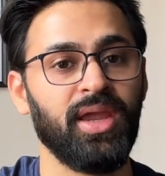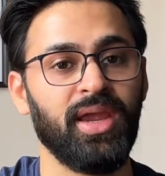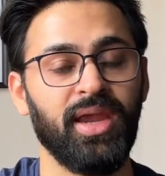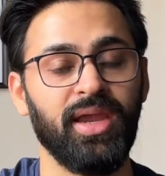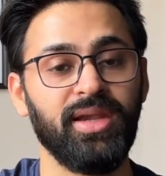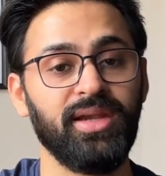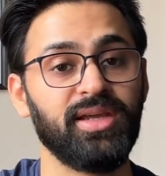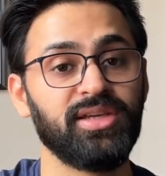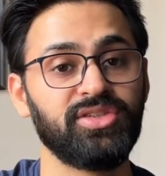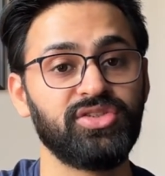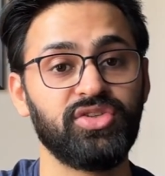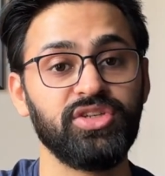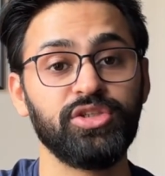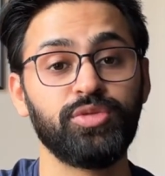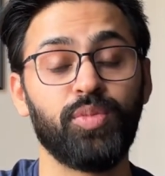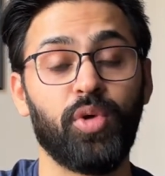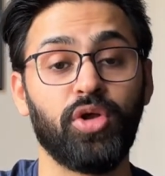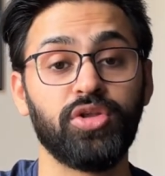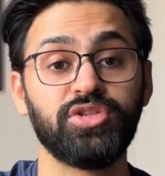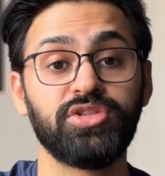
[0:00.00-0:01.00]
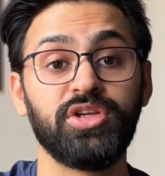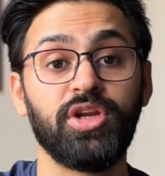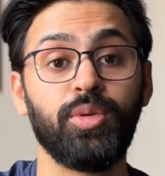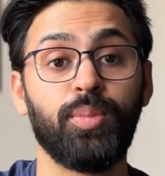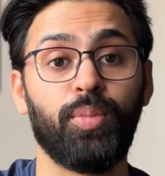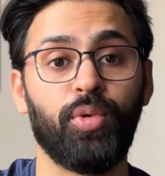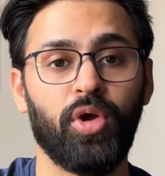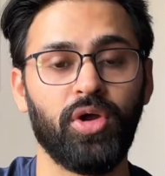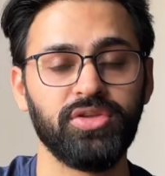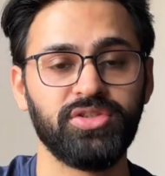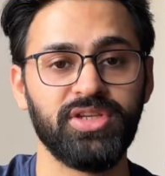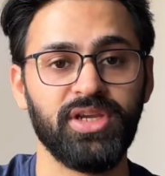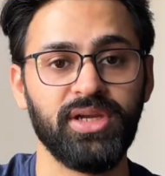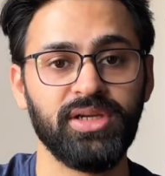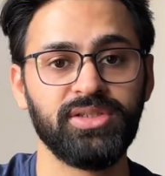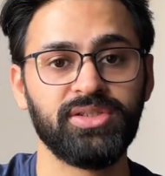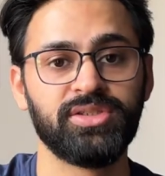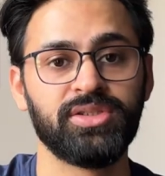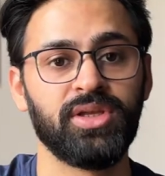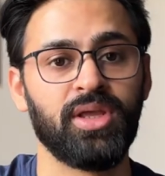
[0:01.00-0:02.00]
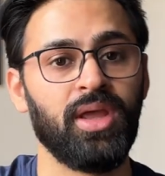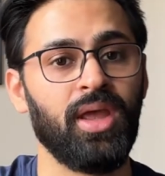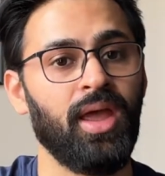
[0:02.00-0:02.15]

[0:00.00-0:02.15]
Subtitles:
industry-sponsored projects,